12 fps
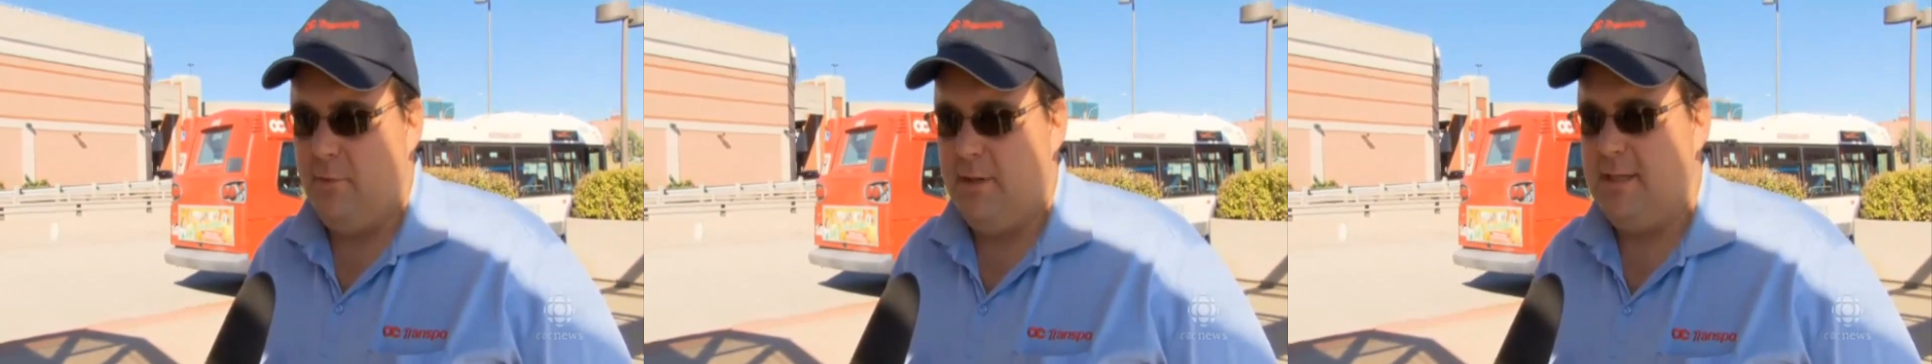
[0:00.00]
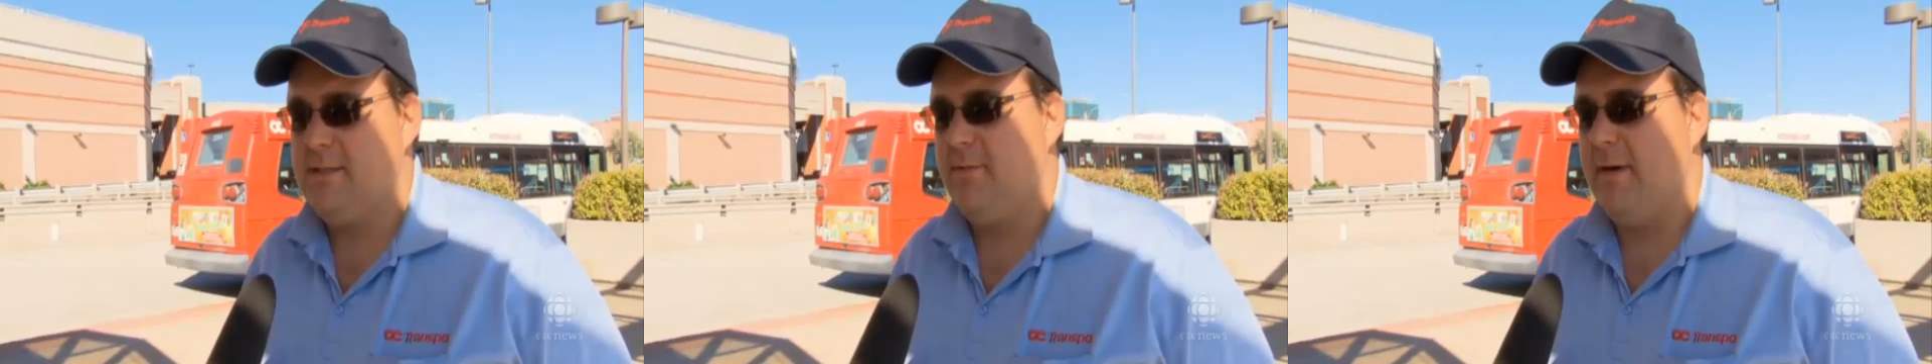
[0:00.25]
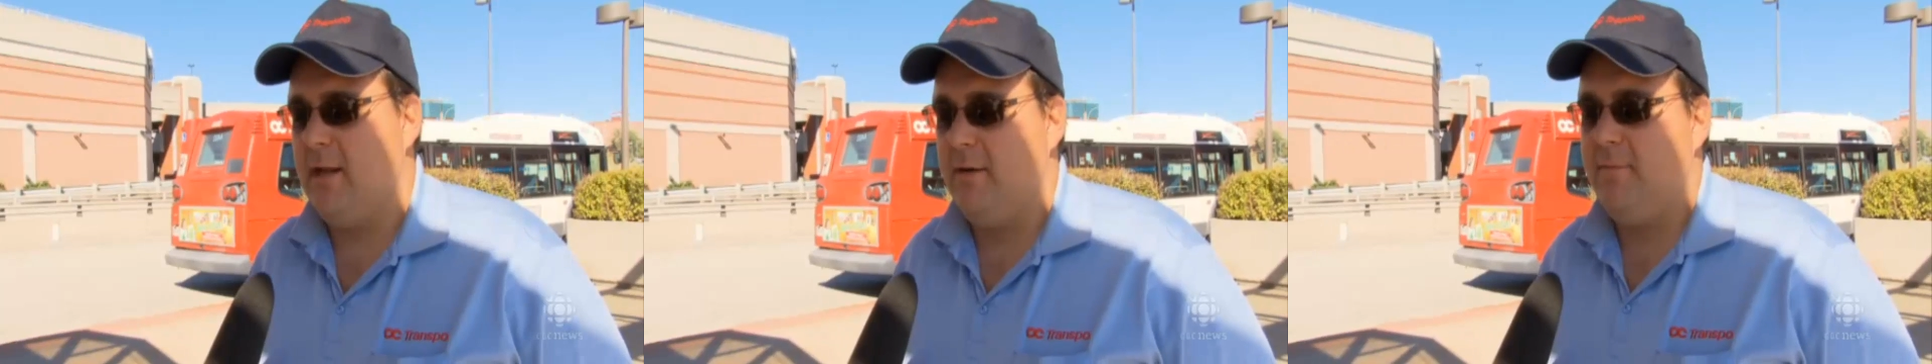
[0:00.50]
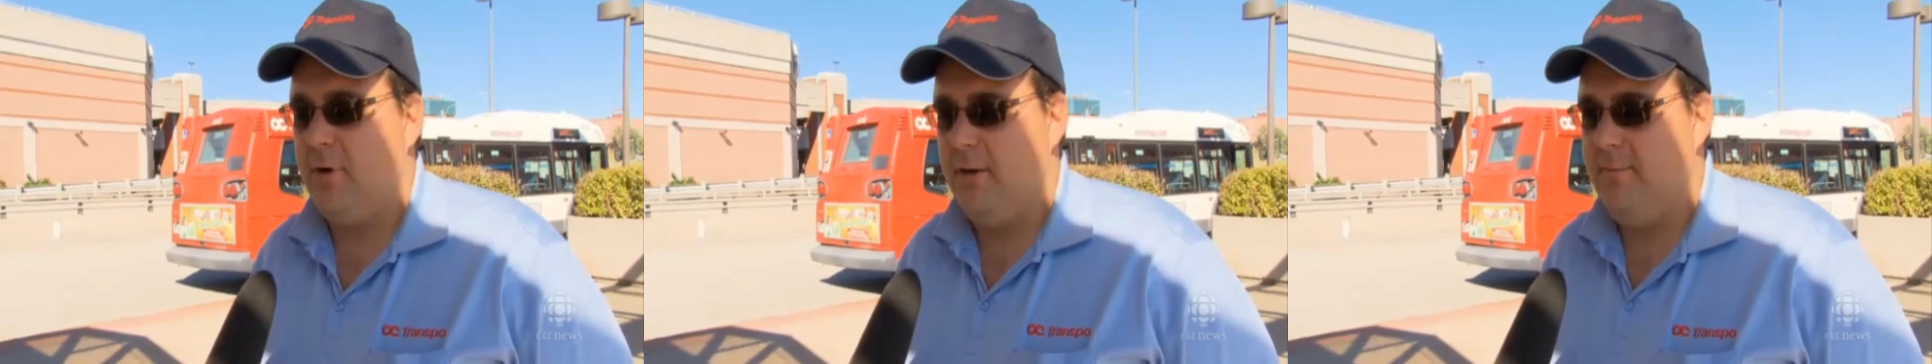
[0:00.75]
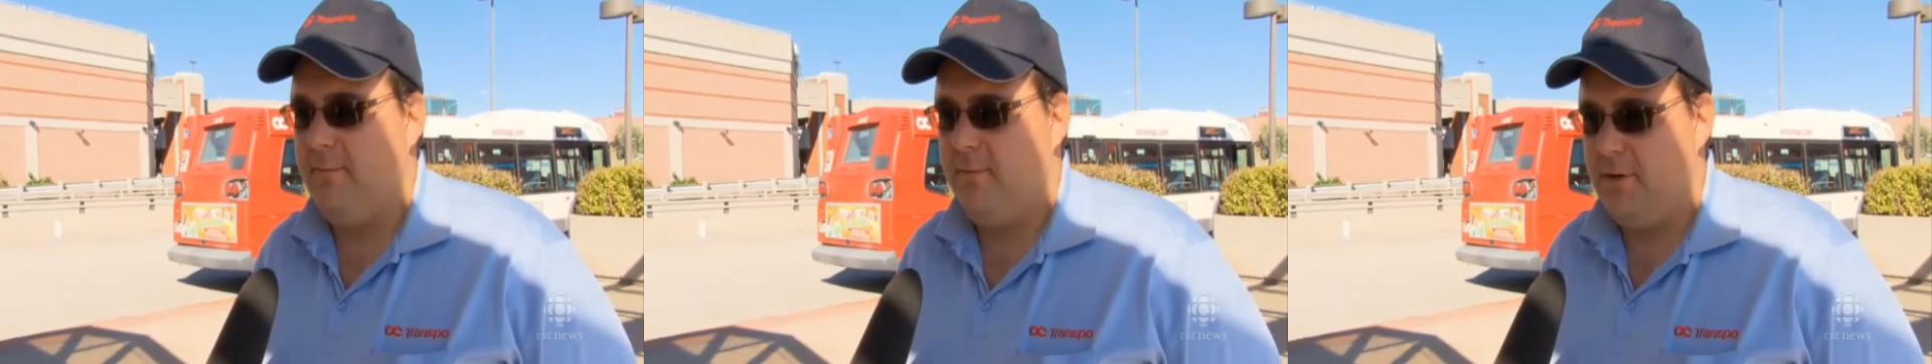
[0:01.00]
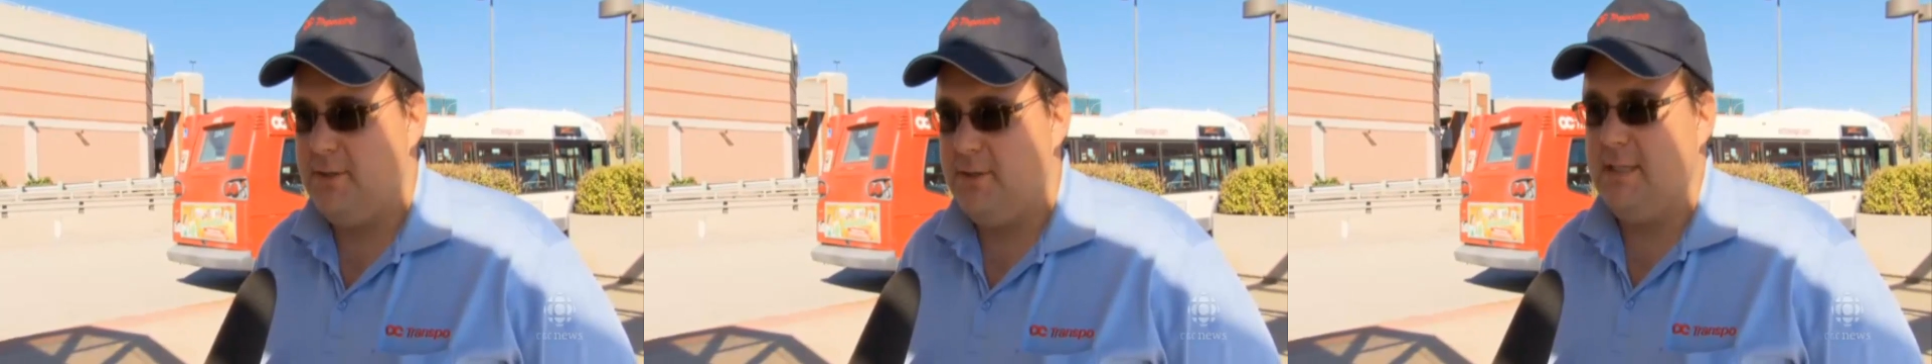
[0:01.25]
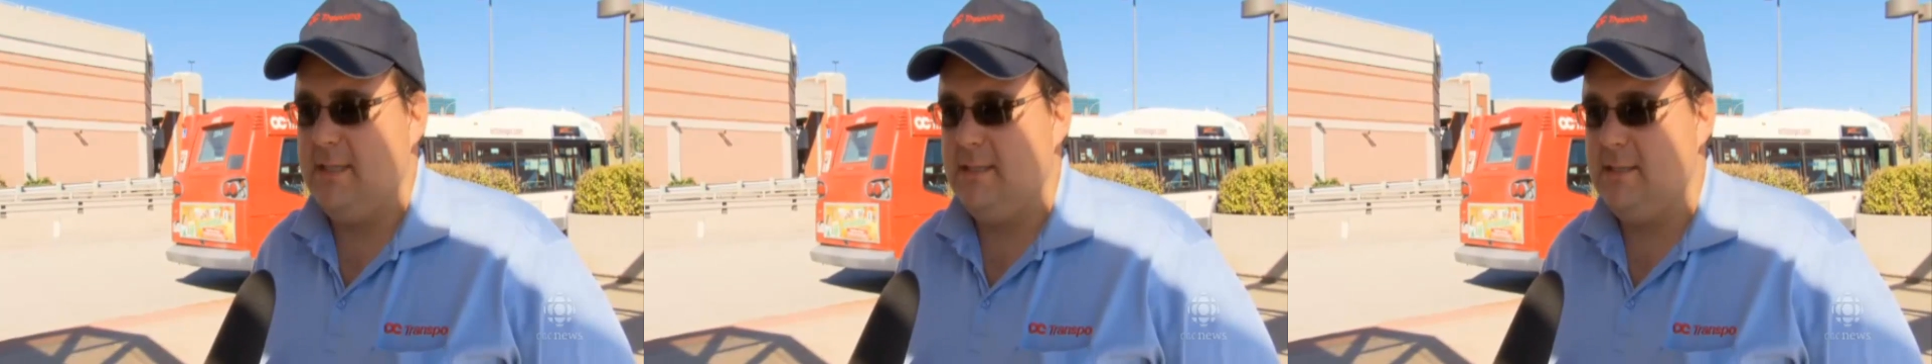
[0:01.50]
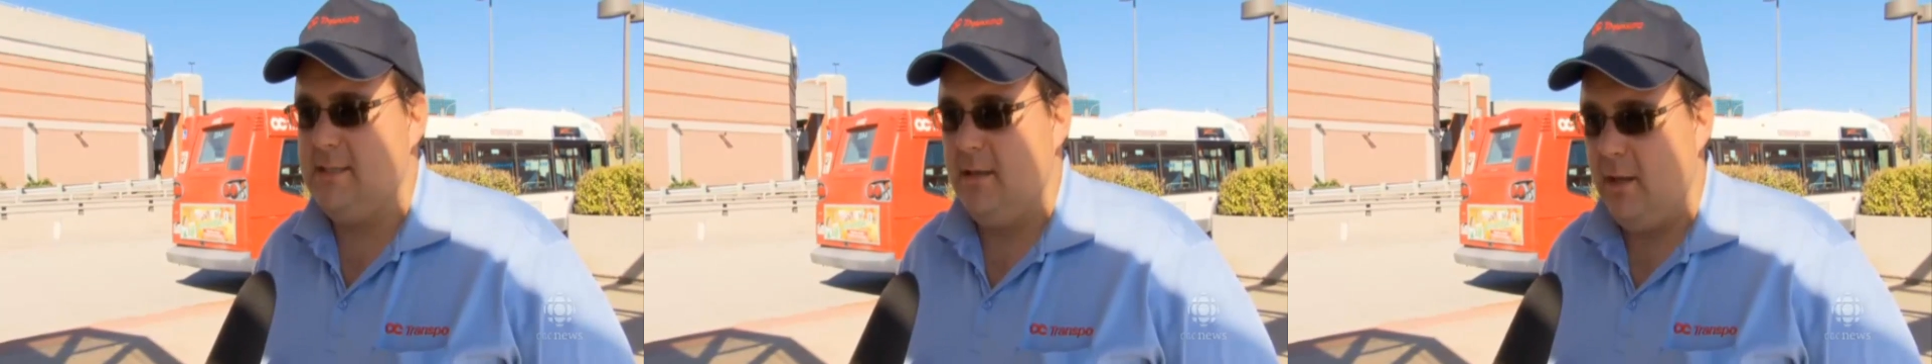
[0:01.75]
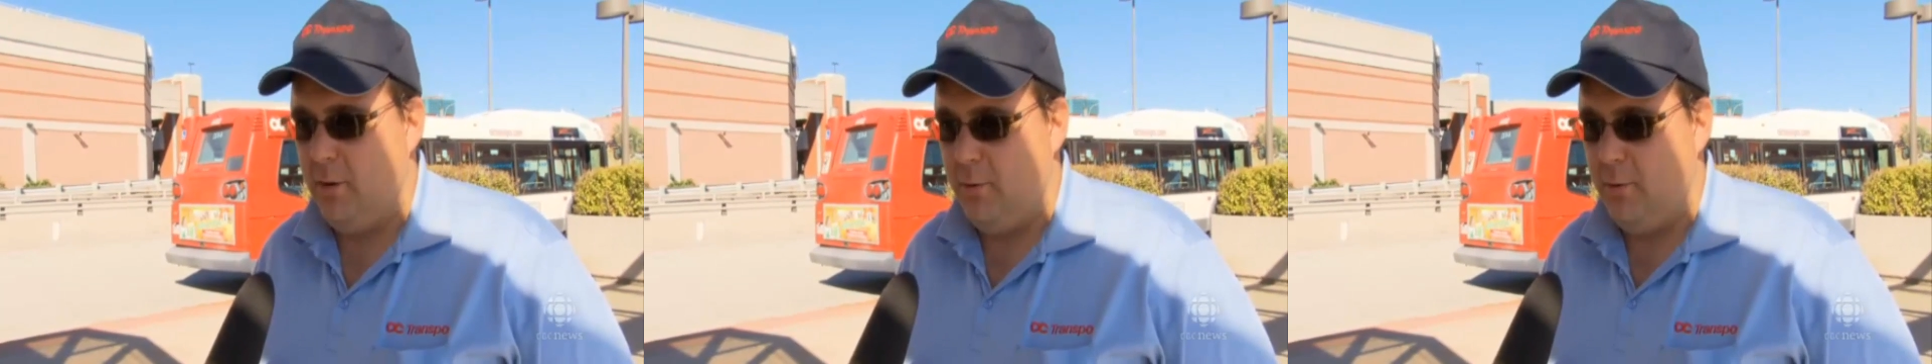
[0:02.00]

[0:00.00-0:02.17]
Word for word: one of these regular forty-footers is